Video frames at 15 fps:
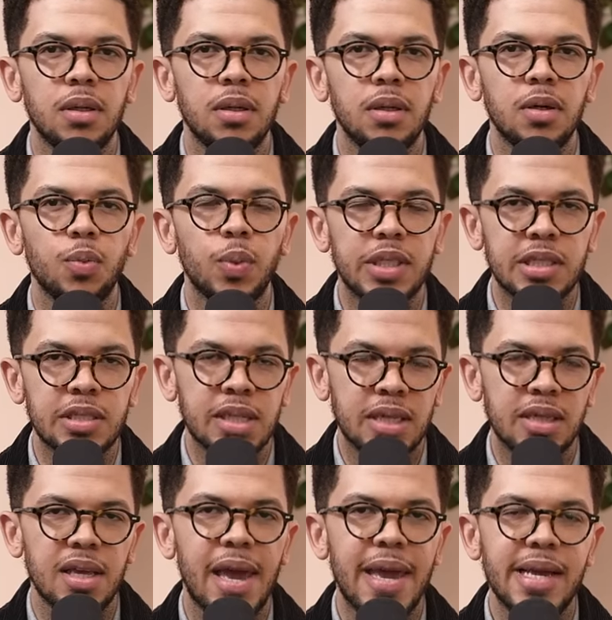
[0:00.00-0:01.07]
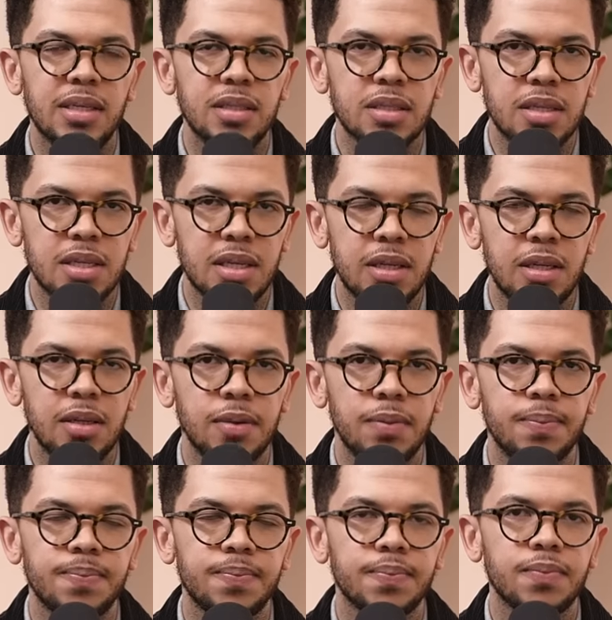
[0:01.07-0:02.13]
which is that the ANC
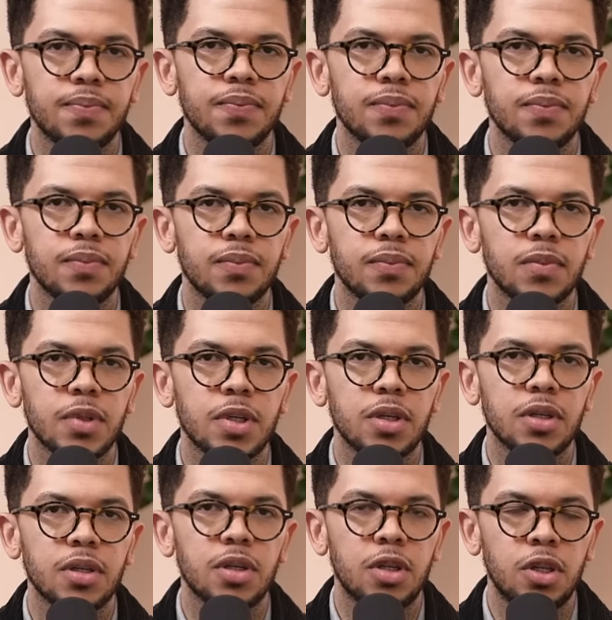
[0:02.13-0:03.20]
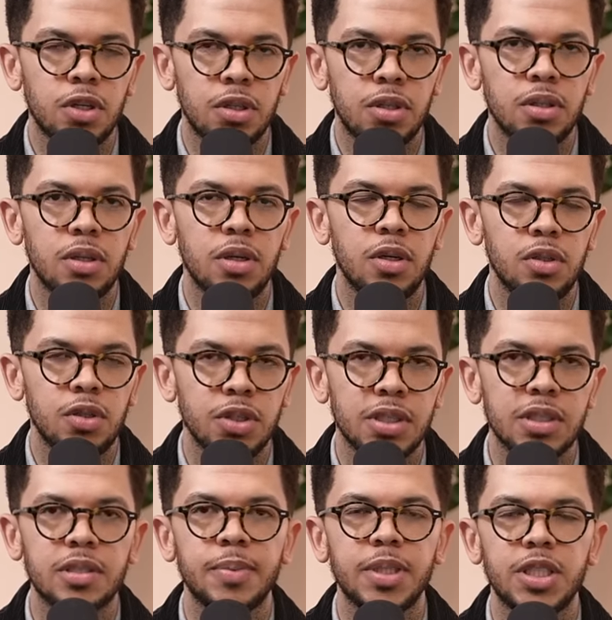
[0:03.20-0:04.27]
could lose its
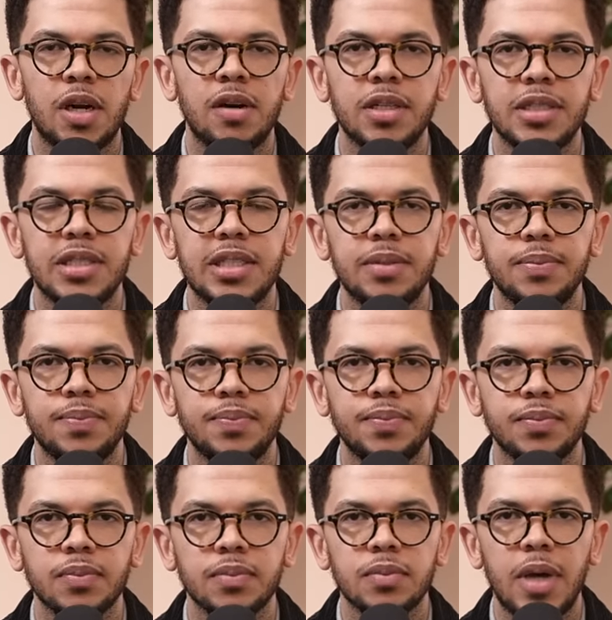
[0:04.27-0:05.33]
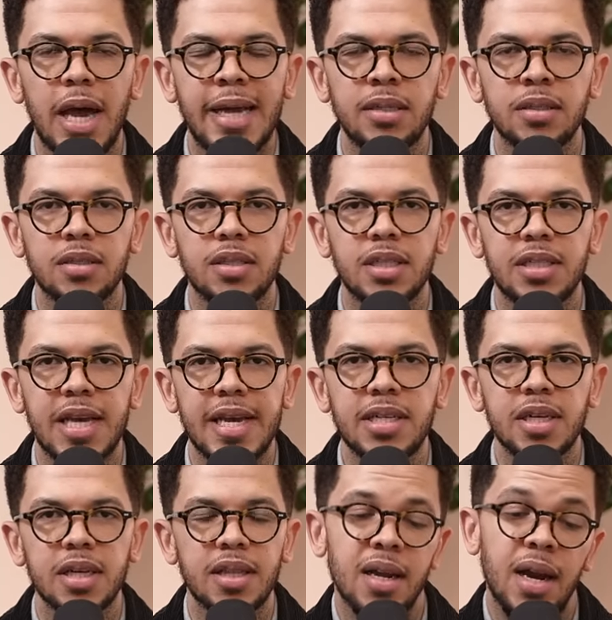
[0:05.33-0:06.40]
majority. And the data
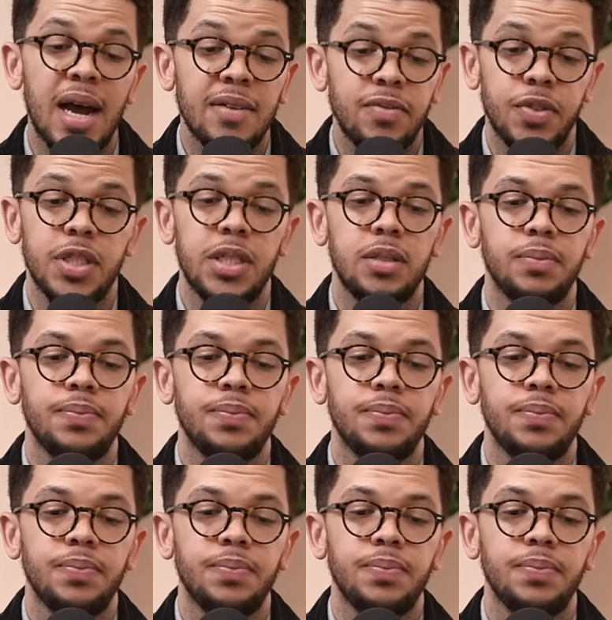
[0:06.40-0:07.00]
that I've seen